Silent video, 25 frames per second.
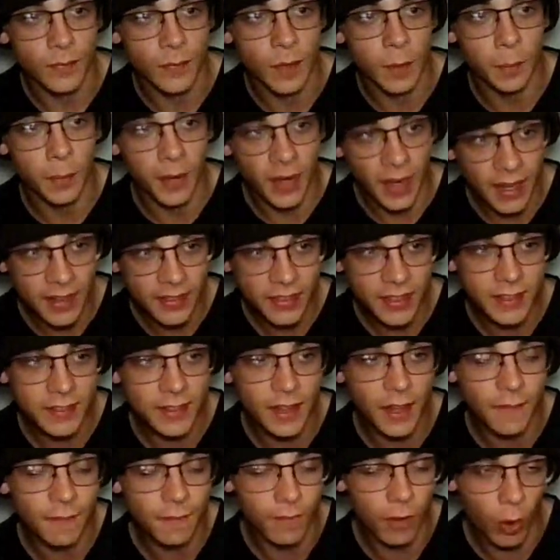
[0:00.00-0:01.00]
But I think
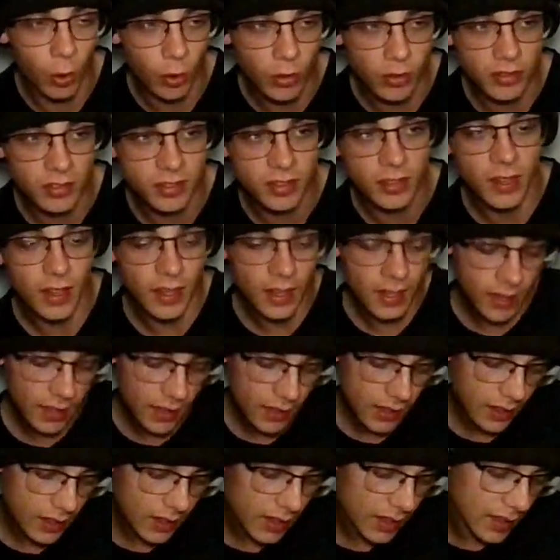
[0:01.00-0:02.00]
that Volk's
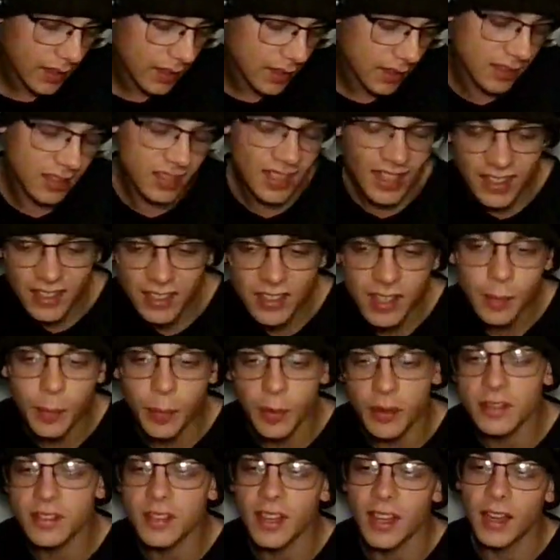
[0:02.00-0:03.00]

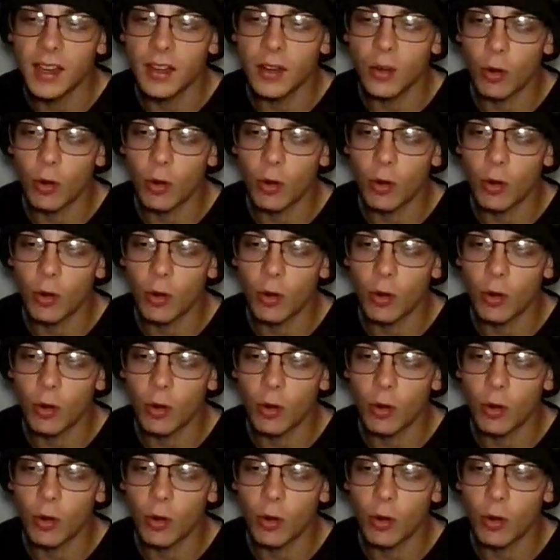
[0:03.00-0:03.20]
60%